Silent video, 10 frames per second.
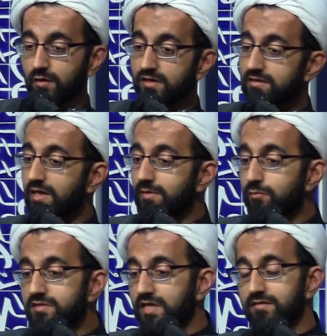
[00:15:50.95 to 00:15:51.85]
Now, let
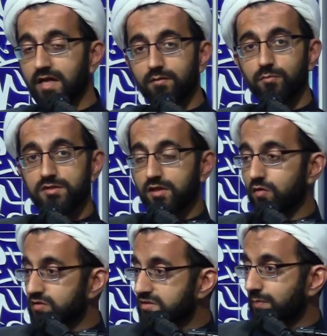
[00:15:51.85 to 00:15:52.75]
me recite that
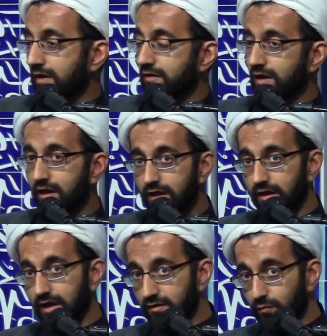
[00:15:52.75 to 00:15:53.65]
particular spell,
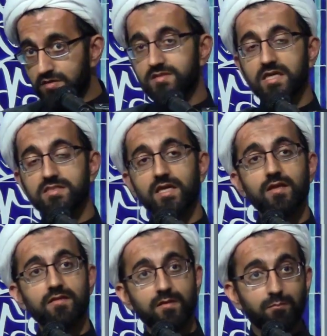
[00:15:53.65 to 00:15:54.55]
and once I say
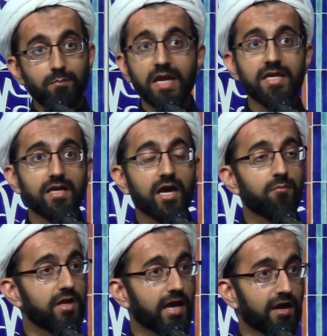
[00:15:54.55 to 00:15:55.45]
that, then bang, I'm
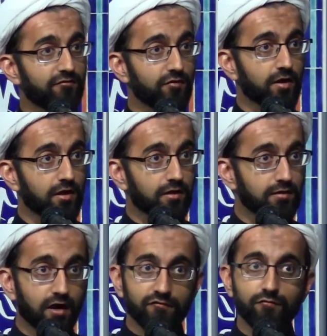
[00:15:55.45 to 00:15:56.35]
going to have
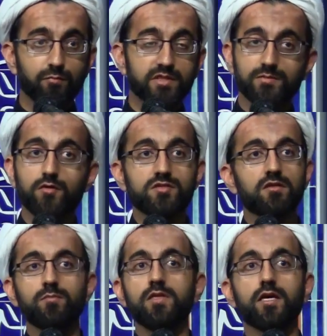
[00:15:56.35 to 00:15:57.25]
love. My spouse is
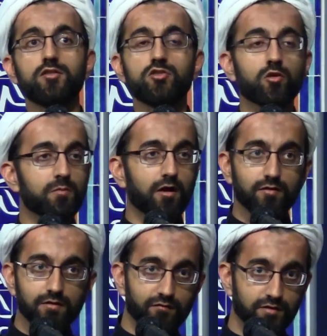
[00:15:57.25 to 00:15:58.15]
going to be like just showing me
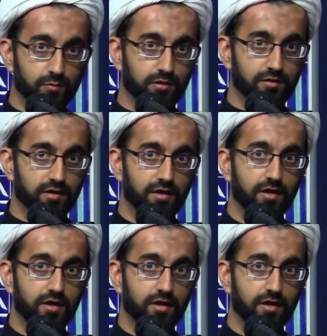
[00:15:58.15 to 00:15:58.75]
all the love in the world.